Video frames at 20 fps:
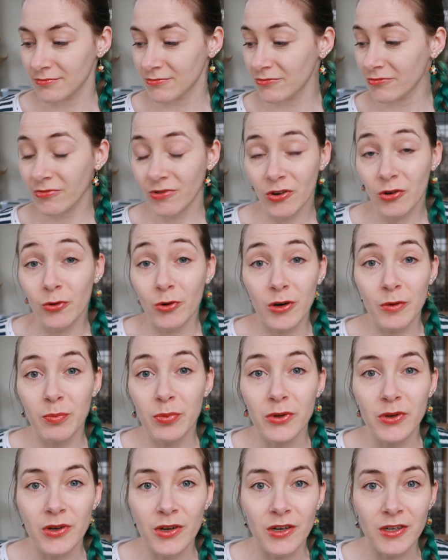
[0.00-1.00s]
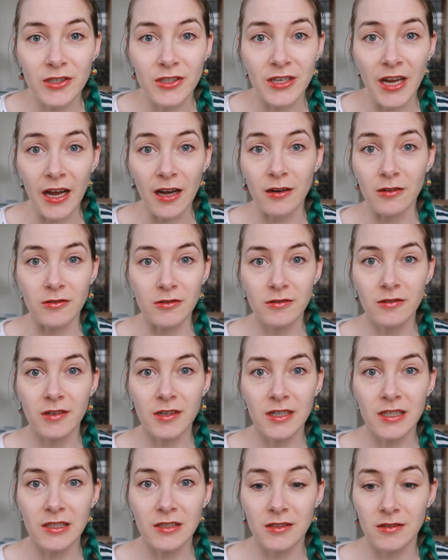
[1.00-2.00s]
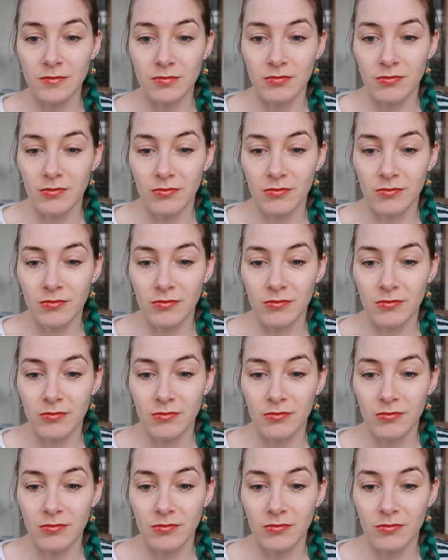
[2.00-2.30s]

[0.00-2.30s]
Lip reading: record a podcast now? It's